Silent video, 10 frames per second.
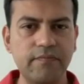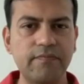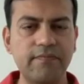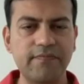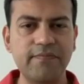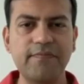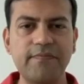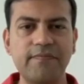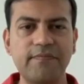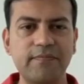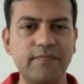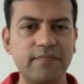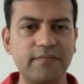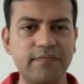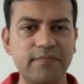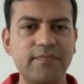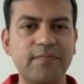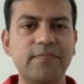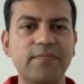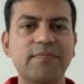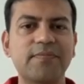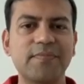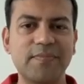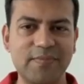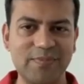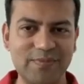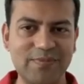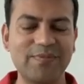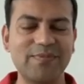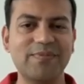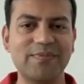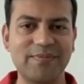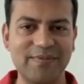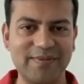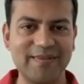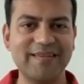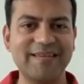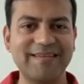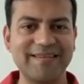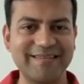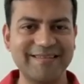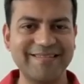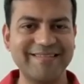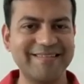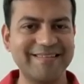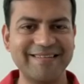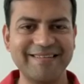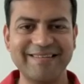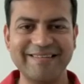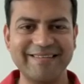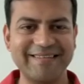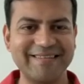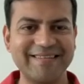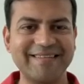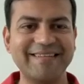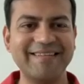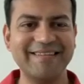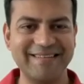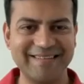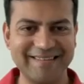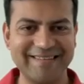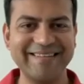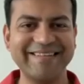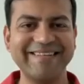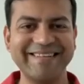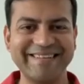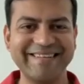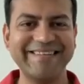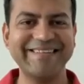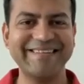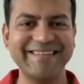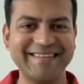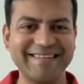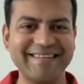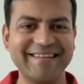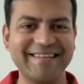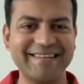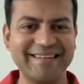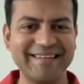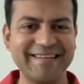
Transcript: (not speaking)